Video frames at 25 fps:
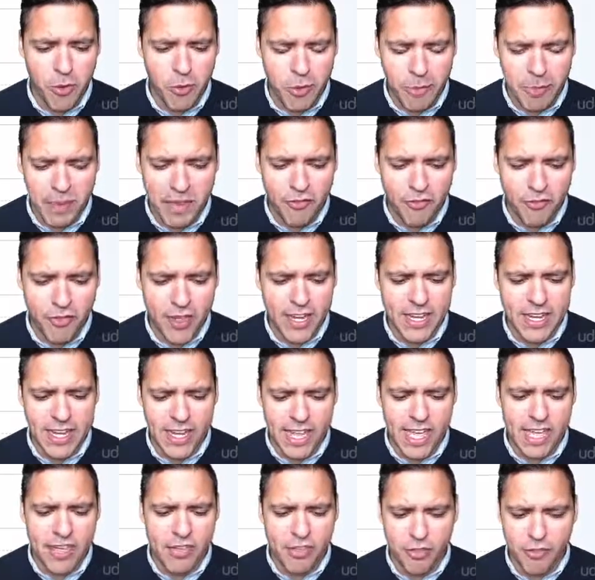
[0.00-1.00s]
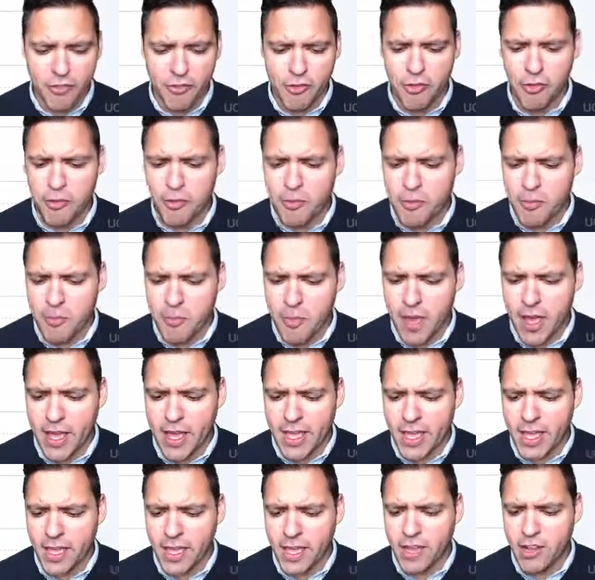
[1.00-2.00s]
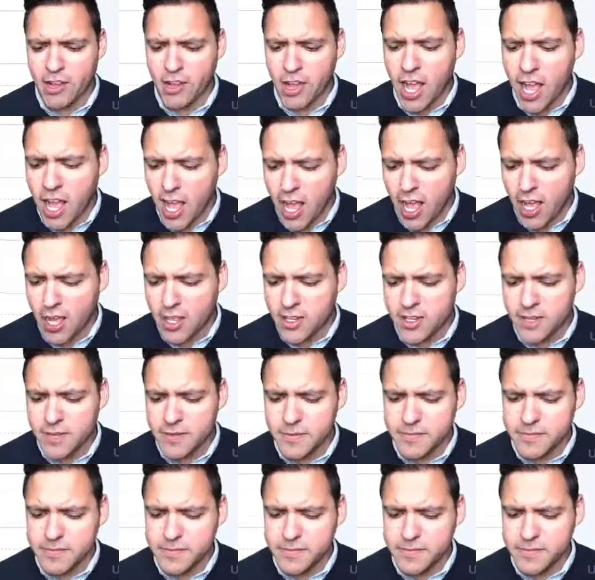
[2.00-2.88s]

would be funding it through my card.